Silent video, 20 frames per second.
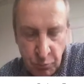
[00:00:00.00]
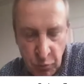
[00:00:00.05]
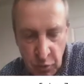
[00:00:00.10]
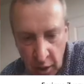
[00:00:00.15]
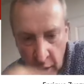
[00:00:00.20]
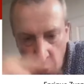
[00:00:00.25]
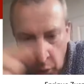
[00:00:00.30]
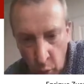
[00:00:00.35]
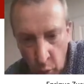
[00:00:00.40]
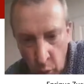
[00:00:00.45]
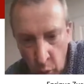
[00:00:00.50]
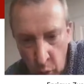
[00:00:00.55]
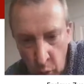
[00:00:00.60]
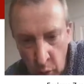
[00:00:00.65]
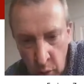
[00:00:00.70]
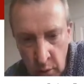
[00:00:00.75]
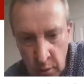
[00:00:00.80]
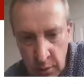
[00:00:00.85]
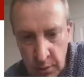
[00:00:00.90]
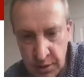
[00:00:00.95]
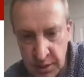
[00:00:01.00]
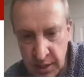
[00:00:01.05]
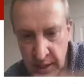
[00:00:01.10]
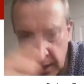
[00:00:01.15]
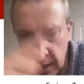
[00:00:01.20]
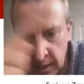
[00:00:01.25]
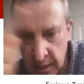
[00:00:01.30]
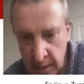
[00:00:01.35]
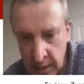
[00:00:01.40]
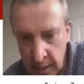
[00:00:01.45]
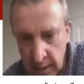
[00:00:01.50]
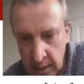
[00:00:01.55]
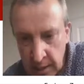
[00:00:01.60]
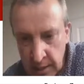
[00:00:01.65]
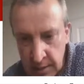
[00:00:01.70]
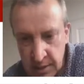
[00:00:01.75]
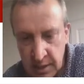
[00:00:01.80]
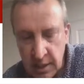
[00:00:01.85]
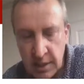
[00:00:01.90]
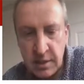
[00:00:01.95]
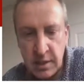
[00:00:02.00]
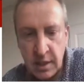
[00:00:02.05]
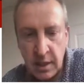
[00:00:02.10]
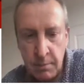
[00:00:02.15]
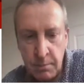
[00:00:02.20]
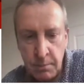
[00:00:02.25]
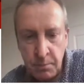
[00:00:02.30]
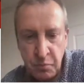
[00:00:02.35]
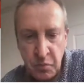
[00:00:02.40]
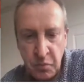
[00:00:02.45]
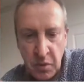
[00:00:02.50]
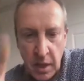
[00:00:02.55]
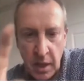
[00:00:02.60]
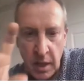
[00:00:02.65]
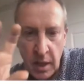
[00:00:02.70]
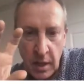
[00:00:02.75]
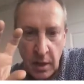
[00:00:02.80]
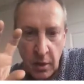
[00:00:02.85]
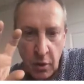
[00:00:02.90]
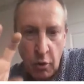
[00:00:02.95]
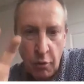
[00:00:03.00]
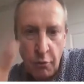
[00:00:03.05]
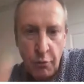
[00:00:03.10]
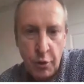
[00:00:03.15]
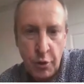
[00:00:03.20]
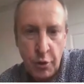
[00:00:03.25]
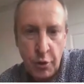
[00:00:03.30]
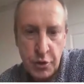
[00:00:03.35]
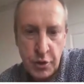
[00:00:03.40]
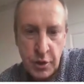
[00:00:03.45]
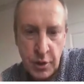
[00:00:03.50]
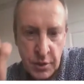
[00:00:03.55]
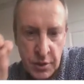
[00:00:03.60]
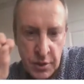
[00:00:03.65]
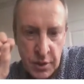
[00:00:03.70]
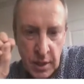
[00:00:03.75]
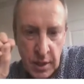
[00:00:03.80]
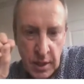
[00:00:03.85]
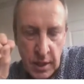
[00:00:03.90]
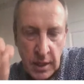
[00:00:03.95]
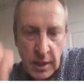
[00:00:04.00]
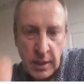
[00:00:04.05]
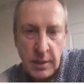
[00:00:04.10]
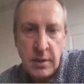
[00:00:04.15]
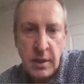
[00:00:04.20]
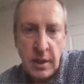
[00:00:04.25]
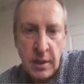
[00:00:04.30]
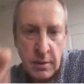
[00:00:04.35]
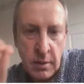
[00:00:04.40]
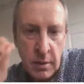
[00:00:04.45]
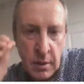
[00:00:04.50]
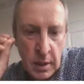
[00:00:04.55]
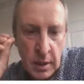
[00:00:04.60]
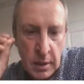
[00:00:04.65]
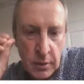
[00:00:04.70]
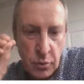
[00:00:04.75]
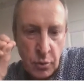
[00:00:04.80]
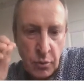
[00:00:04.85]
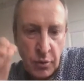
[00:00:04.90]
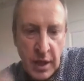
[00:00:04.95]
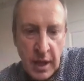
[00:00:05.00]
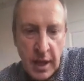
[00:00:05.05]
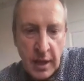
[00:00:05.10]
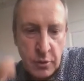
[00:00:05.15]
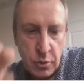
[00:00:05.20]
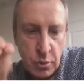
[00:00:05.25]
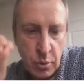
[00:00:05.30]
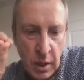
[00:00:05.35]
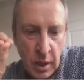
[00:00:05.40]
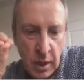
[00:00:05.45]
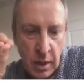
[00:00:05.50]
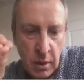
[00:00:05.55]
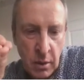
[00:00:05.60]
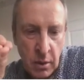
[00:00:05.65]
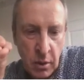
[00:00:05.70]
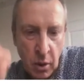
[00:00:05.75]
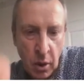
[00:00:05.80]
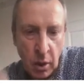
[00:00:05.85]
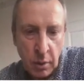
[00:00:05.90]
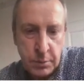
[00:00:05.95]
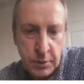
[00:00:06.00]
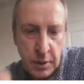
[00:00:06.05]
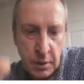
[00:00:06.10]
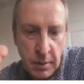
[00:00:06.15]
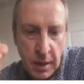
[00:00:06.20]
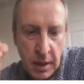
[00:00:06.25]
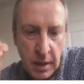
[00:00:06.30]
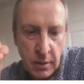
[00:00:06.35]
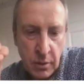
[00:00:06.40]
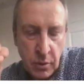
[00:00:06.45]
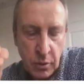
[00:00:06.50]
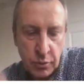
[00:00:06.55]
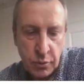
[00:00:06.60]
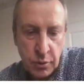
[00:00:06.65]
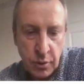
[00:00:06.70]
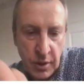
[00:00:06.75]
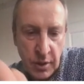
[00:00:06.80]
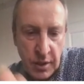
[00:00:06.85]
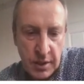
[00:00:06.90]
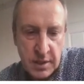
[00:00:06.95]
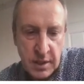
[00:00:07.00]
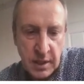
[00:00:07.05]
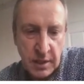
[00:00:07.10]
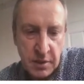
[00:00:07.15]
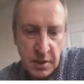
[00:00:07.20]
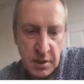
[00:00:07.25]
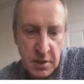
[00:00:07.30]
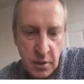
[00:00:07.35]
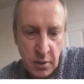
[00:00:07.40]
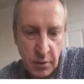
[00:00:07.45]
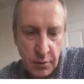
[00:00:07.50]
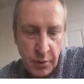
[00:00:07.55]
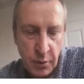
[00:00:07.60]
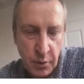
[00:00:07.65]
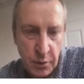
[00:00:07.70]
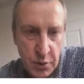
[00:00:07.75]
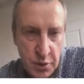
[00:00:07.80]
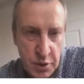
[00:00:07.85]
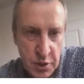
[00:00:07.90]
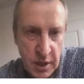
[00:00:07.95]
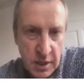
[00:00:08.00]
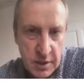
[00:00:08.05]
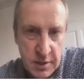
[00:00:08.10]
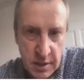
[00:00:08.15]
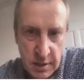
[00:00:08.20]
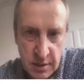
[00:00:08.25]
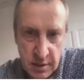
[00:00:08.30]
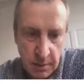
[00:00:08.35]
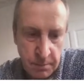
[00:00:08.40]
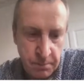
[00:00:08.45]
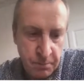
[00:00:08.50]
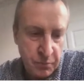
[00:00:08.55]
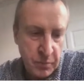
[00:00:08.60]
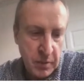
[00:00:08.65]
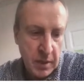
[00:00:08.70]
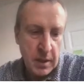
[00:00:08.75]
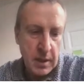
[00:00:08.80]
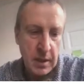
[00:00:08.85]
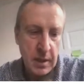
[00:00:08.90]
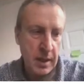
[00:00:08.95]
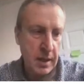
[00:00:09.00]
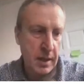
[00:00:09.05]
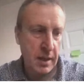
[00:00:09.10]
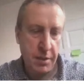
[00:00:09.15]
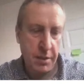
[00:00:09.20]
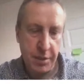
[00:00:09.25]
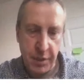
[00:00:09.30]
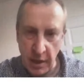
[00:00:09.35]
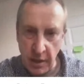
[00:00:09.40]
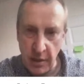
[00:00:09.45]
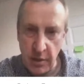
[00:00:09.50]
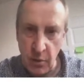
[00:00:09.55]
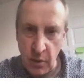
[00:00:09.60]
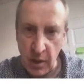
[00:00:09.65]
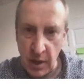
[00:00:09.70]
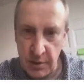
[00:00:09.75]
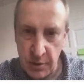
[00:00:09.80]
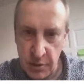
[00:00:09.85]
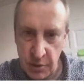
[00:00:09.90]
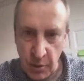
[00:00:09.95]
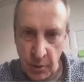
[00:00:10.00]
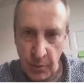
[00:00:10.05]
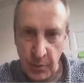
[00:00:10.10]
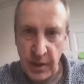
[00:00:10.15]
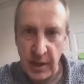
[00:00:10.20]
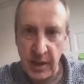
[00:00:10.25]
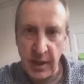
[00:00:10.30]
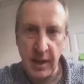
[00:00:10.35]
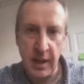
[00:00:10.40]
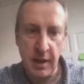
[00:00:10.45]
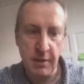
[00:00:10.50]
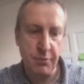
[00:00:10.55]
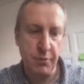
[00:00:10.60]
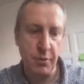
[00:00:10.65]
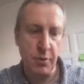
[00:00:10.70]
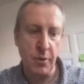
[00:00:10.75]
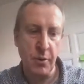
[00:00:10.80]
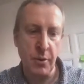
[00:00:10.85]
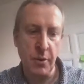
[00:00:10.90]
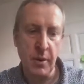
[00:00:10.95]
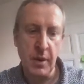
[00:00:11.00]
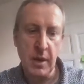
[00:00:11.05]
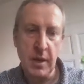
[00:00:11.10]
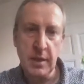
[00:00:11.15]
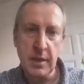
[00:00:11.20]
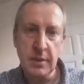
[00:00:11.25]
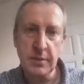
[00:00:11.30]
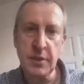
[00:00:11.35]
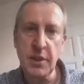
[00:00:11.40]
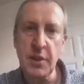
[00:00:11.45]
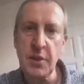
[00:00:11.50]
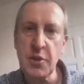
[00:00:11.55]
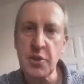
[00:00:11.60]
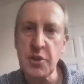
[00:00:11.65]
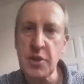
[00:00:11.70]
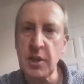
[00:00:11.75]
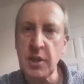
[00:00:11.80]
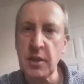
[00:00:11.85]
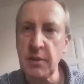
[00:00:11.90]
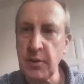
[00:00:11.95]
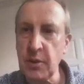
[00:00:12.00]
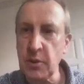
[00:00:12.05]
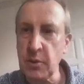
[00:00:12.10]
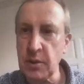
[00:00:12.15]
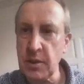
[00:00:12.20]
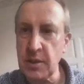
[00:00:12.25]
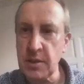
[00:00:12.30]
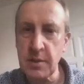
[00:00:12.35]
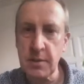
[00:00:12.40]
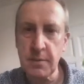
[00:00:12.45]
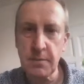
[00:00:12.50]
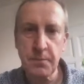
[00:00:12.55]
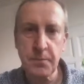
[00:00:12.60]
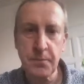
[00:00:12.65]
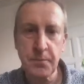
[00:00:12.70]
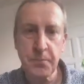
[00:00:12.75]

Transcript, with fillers: the whole, say, system uh, converges indeed to the actual optimal control strategy of the original system. Uh, thank you, and sorry again for the initial difficulties.